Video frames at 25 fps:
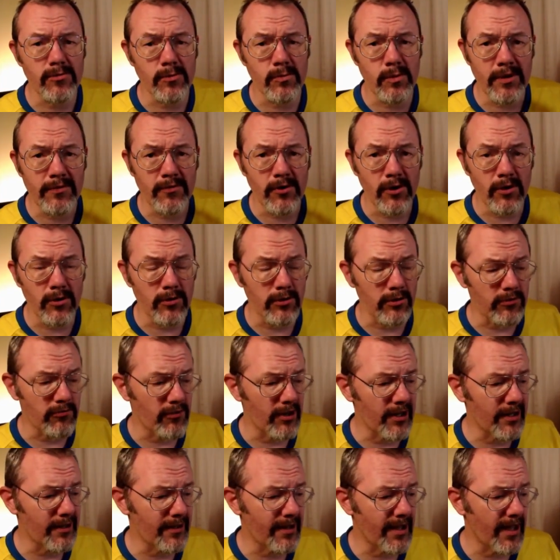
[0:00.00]
We've got all the
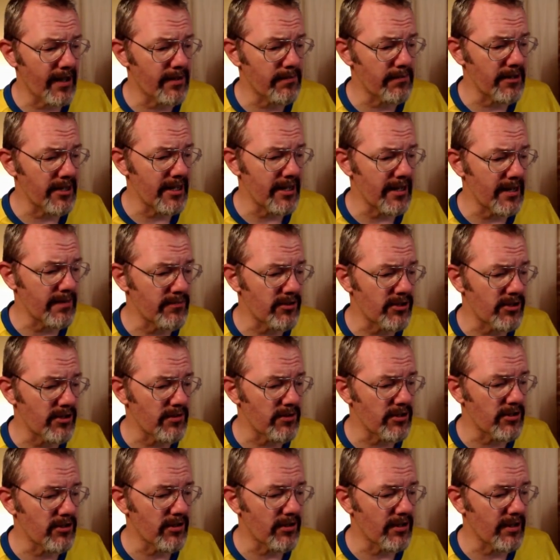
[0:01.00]
real academy names. So
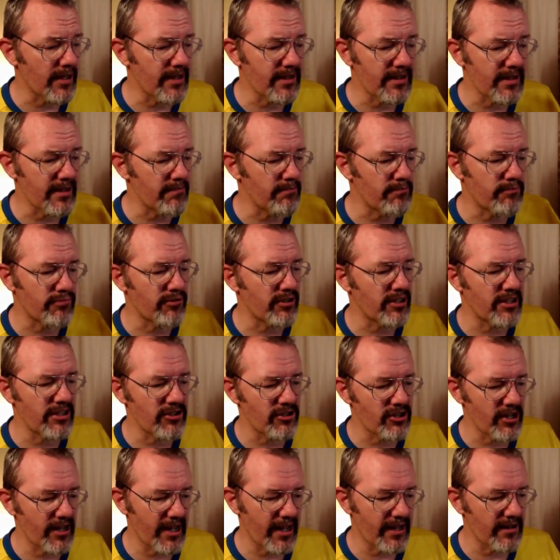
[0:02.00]
it's not like the
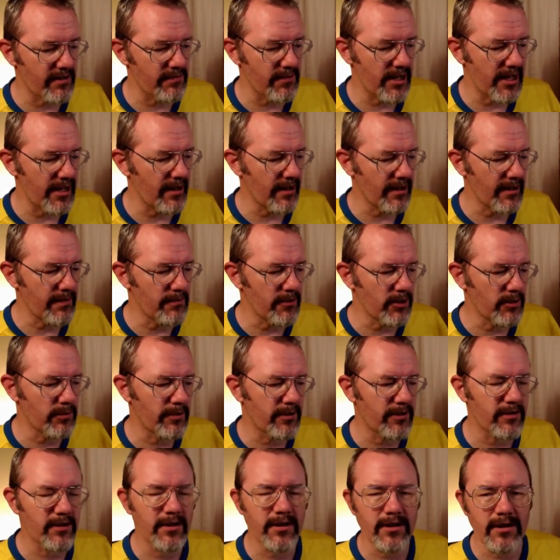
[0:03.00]
British Academy anymore. We've
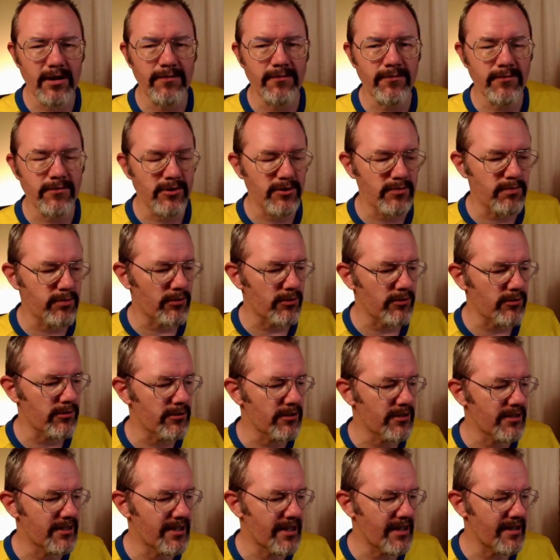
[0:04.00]
got the Loughborough
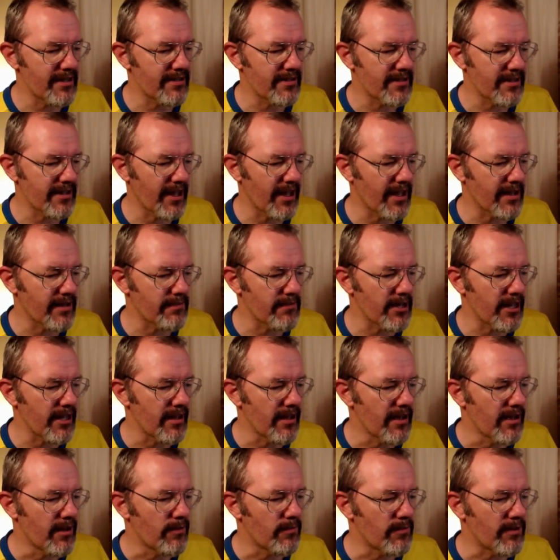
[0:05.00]
Tennis Academy.
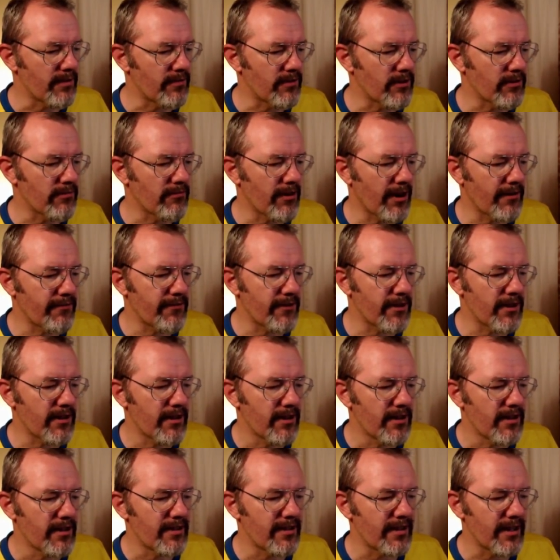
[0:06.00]
We've got Rafa
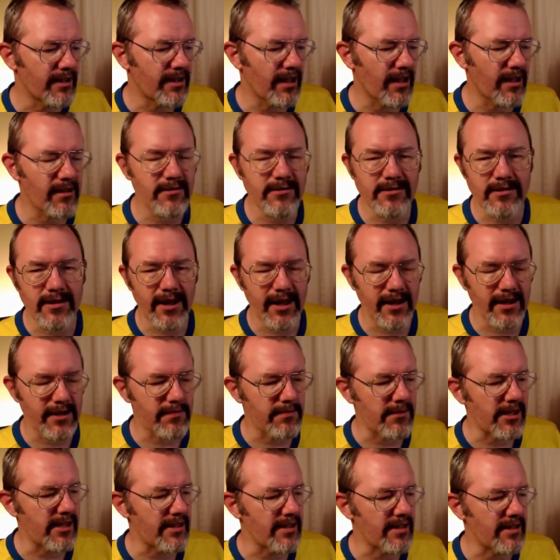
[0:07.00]
Nadal's
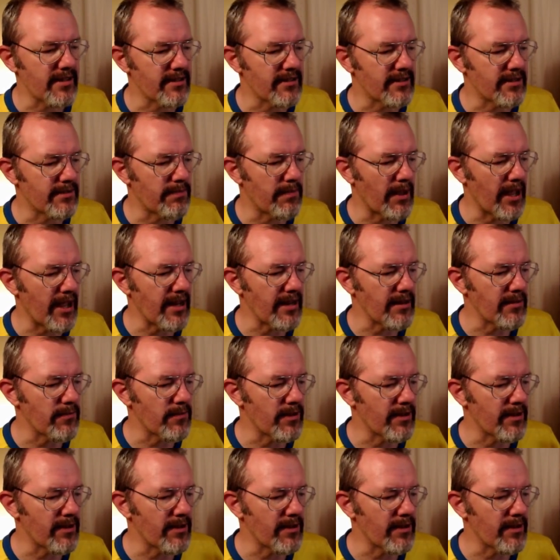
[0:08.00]
Academy in Spain.